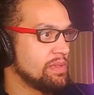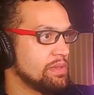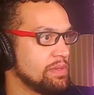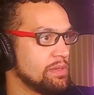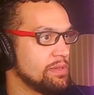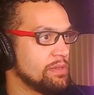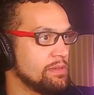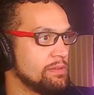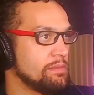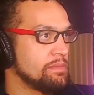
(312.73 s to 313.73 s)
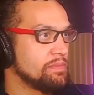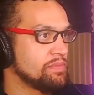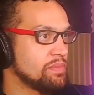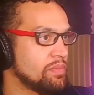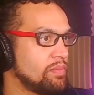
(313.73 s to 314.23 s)
That's magically.
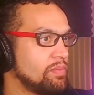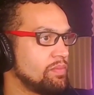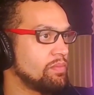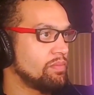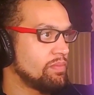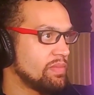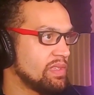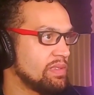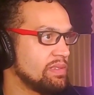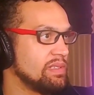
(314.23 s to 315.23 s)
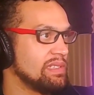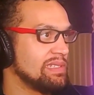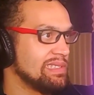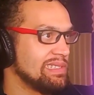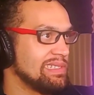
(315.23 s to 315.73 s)
I see your soul through your
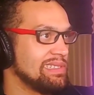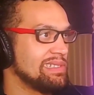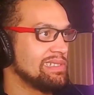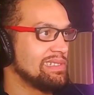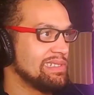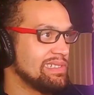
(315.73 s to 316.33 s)
clothes. That's a ad.